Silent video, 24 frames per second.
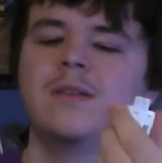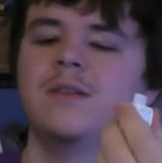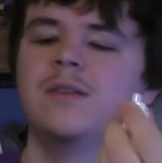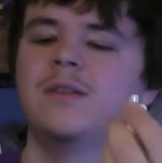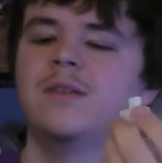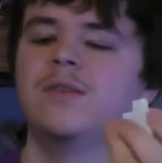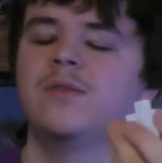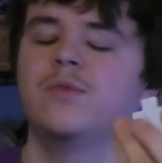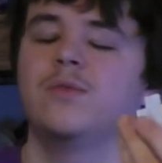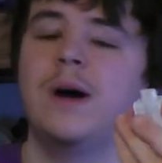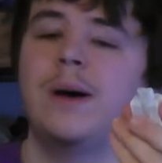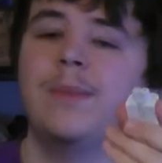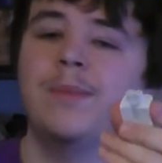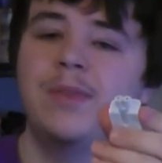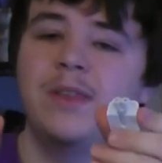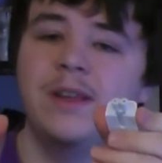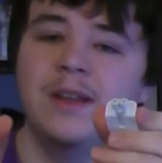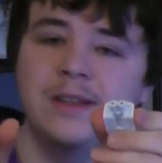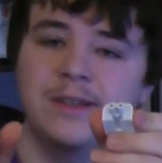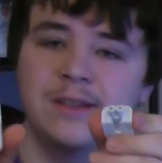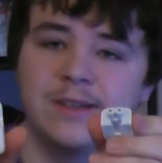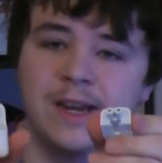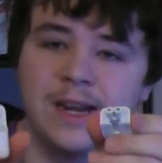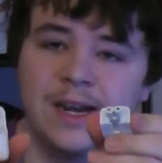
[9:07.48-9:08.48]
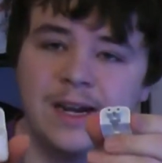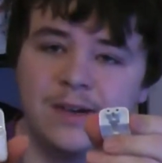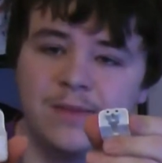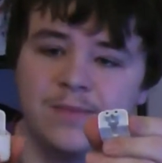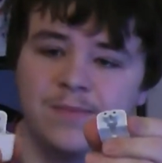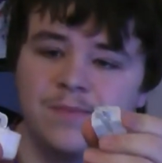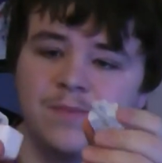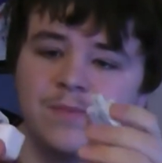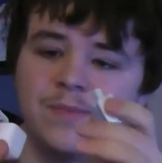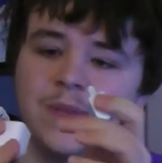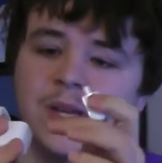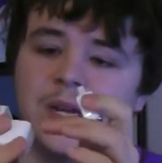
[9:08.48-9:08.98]
swap these out.
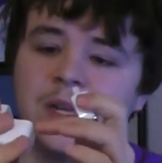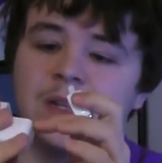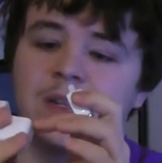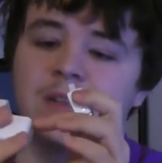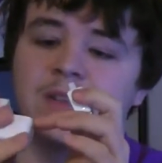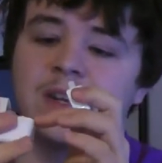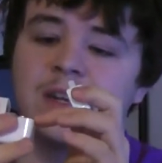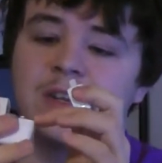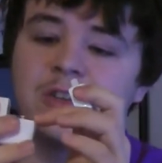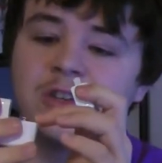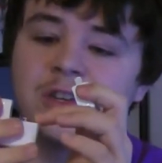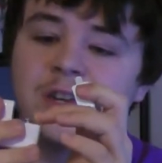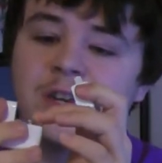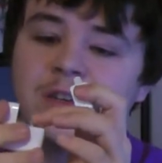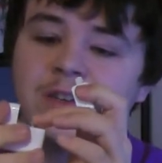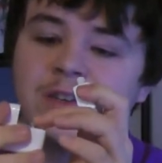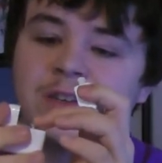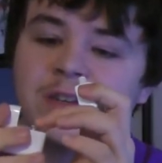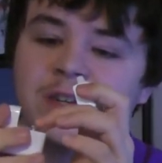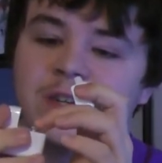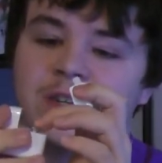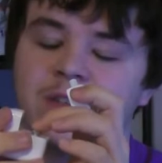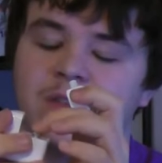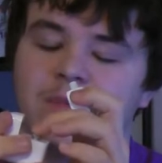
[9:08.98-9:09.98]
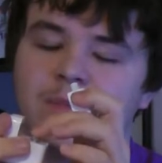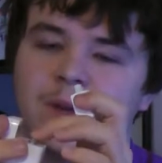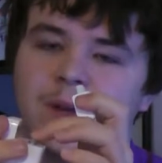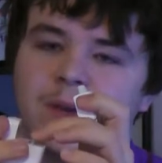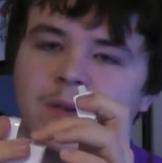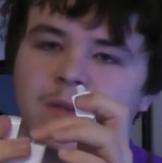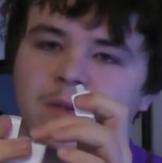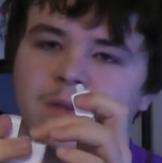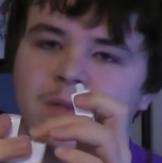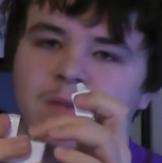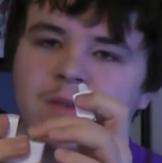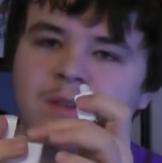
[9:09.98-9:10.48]
And this actually has nice
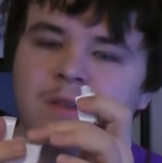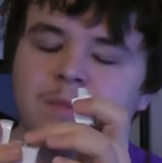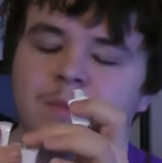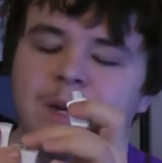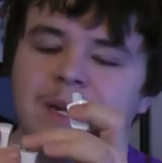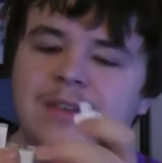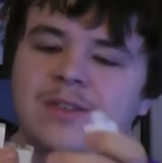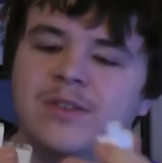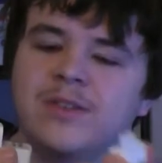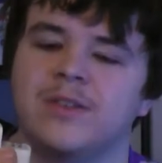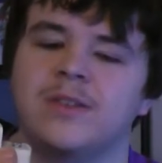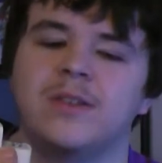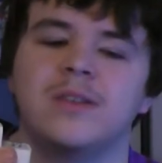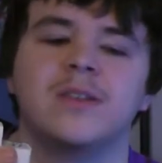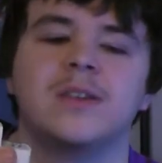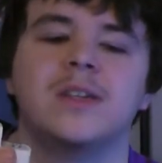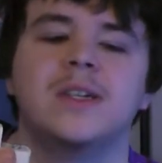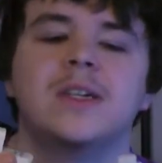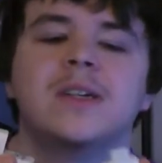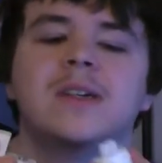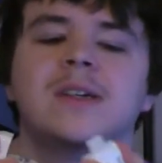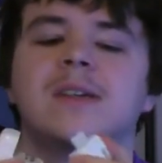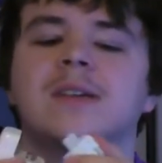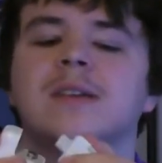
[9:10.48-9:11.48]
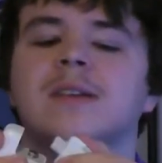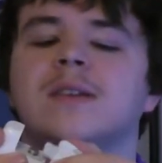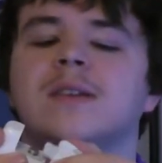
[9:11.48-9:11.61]
metal bezels here.